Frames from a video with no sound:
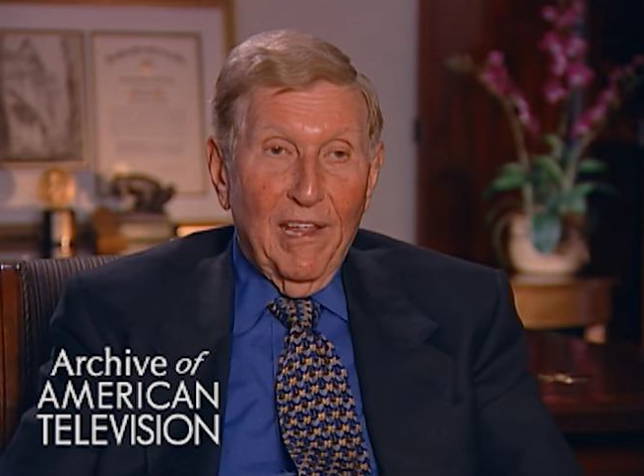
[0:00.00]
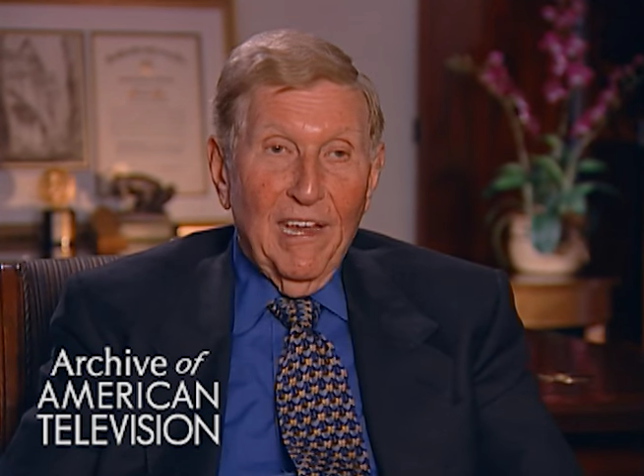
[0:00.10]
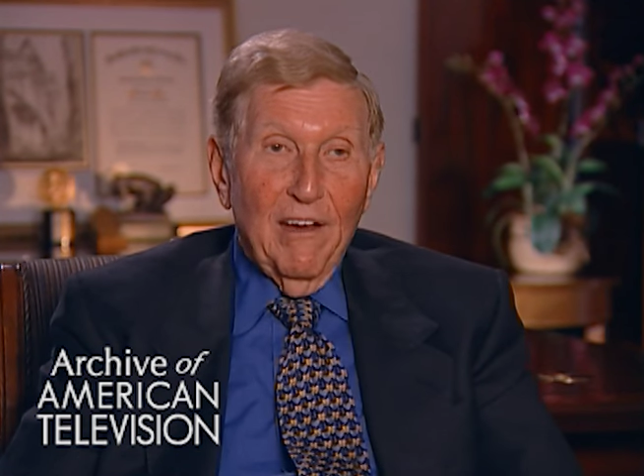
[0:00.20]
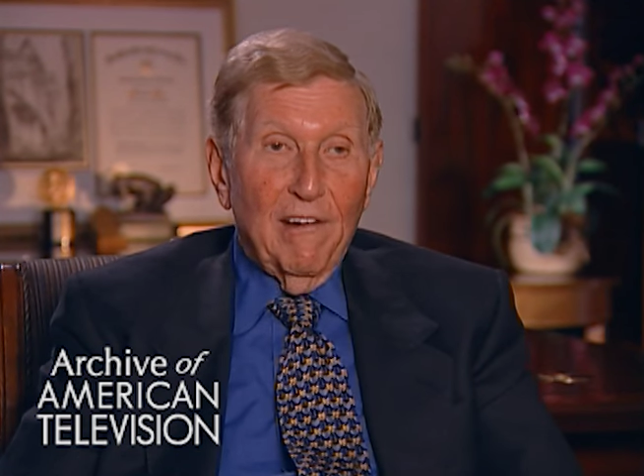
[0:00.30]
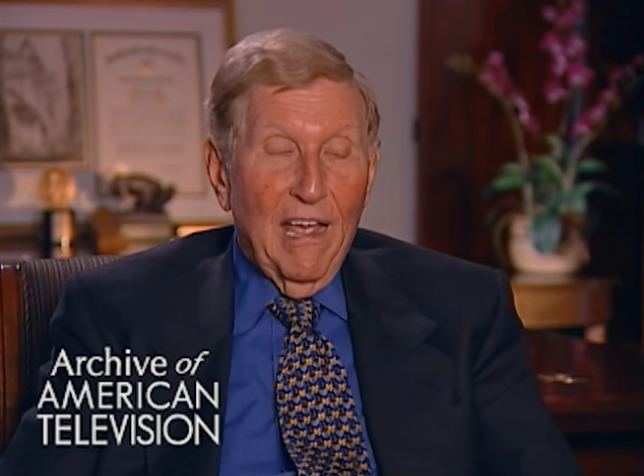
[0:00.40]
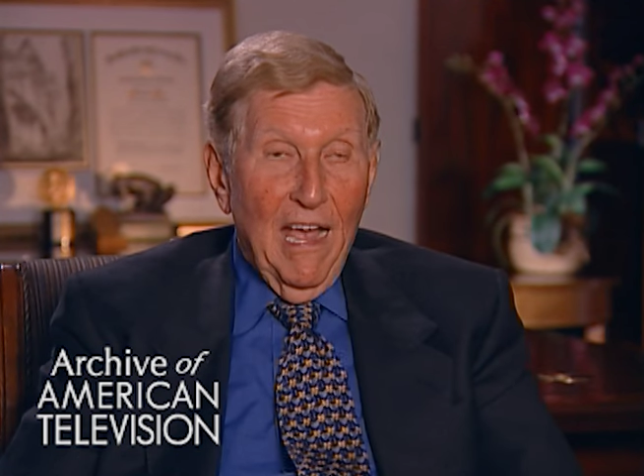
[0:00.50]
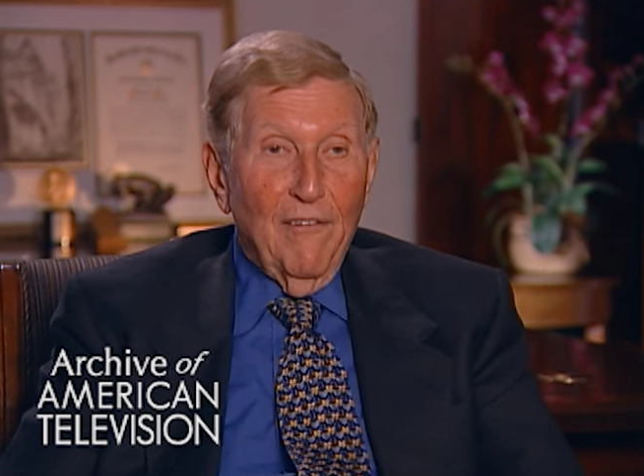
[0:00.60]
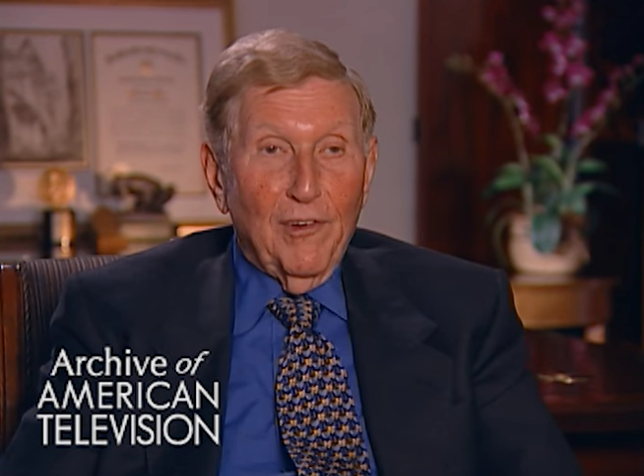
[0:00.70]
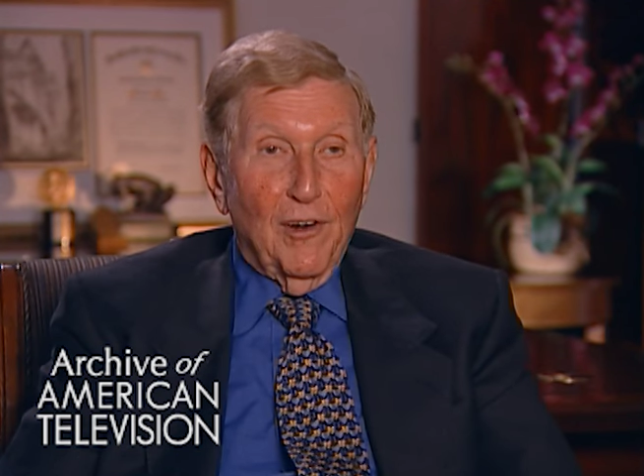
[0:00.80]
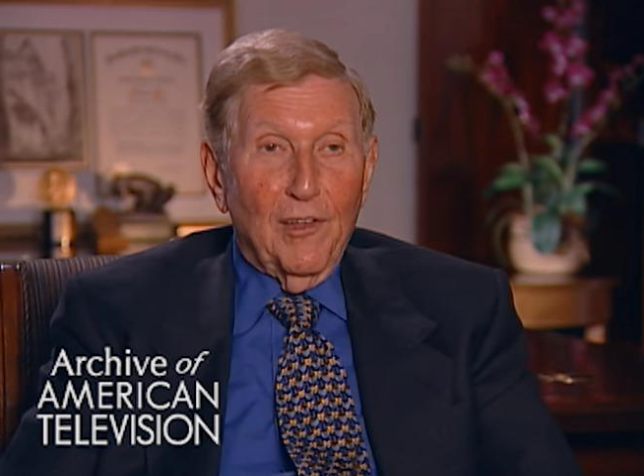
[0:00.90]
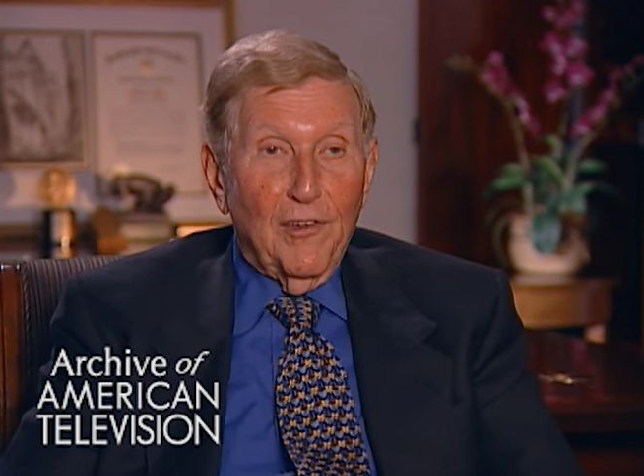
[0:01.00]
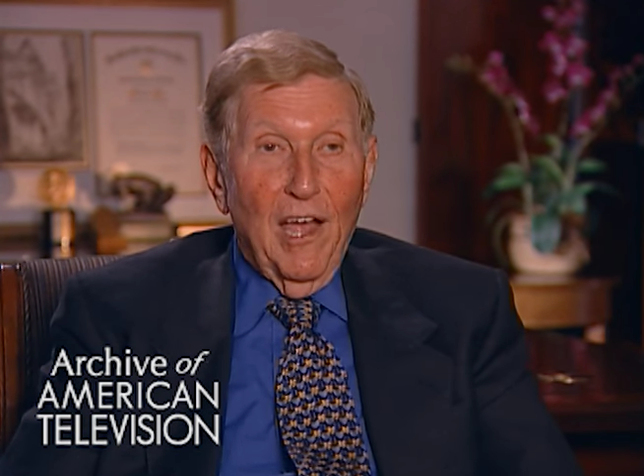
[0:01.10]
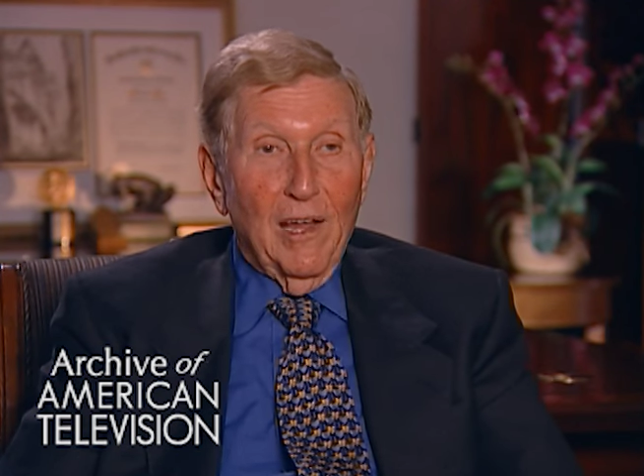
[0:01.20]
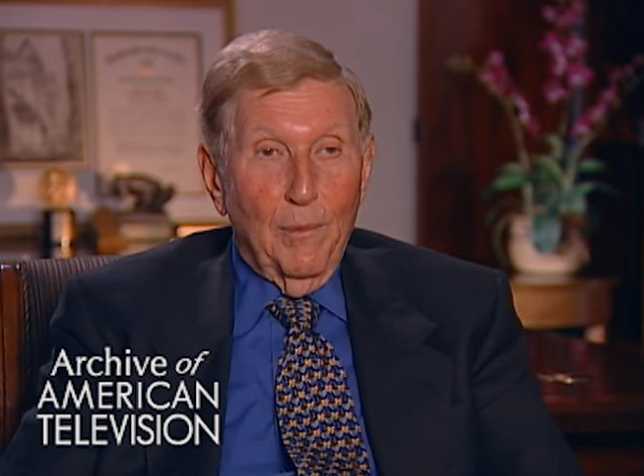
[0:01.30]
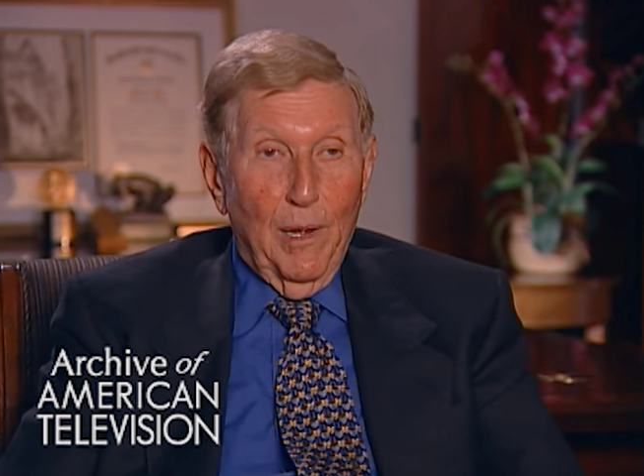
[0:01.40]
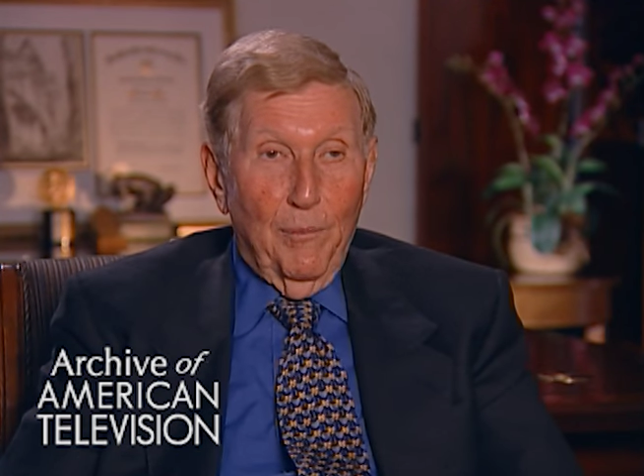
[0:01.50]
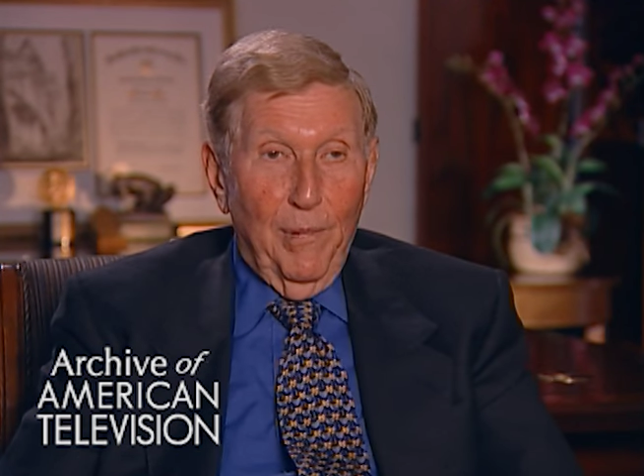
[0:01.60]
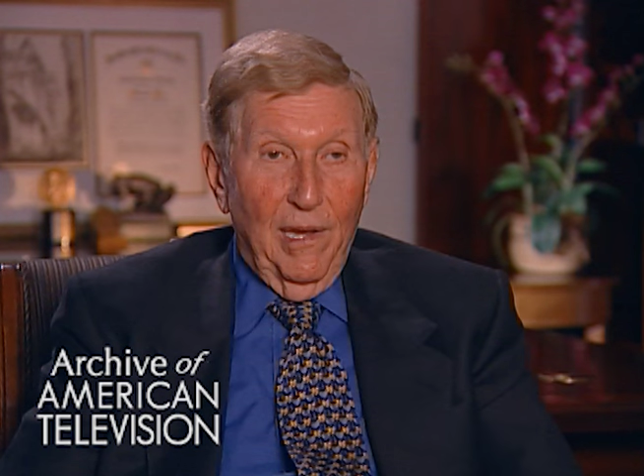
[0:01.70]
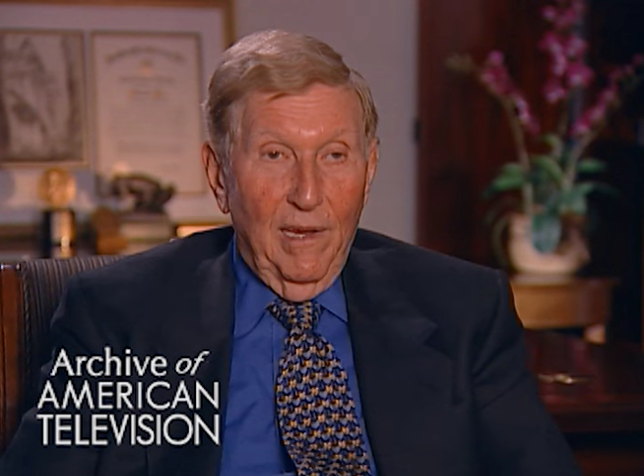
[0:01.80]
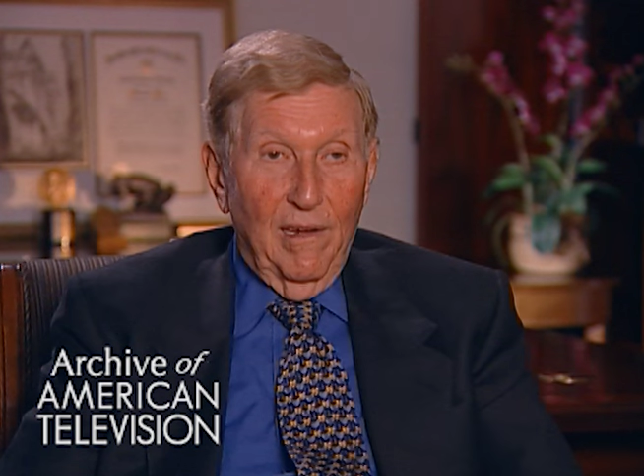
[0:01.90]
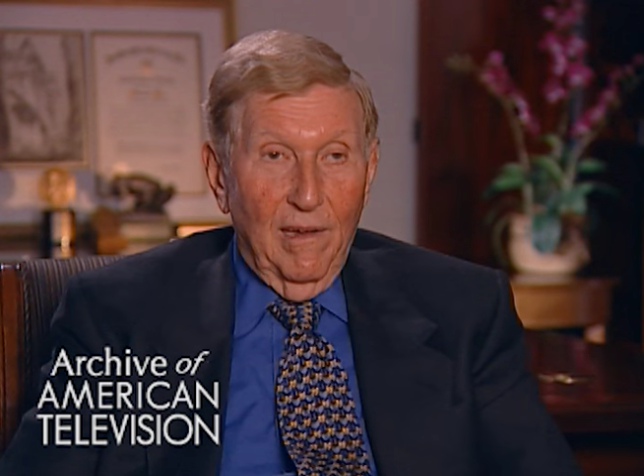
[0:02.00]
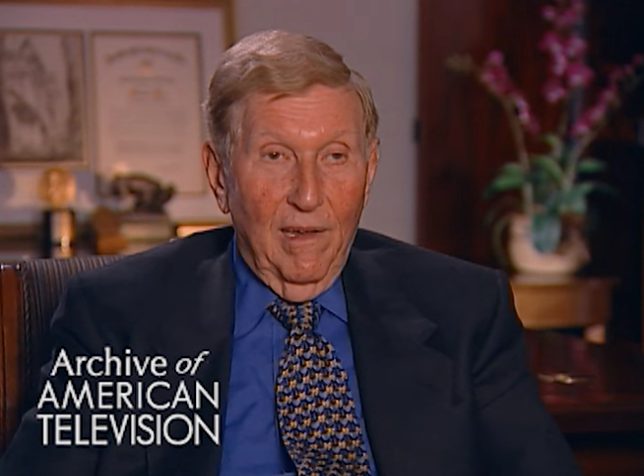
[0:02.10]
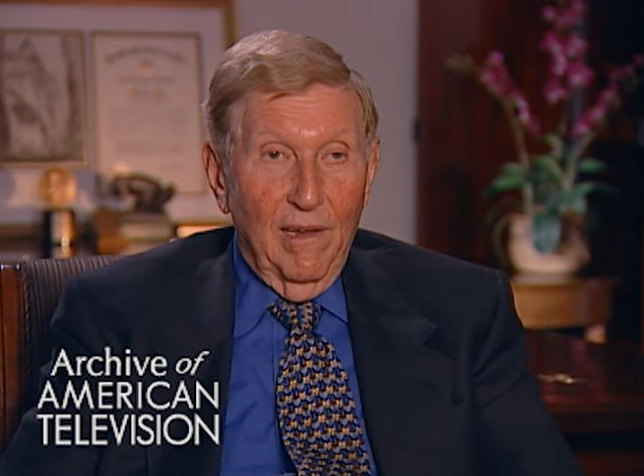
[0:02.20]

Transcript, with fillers: a year and a half ago to talk about BET.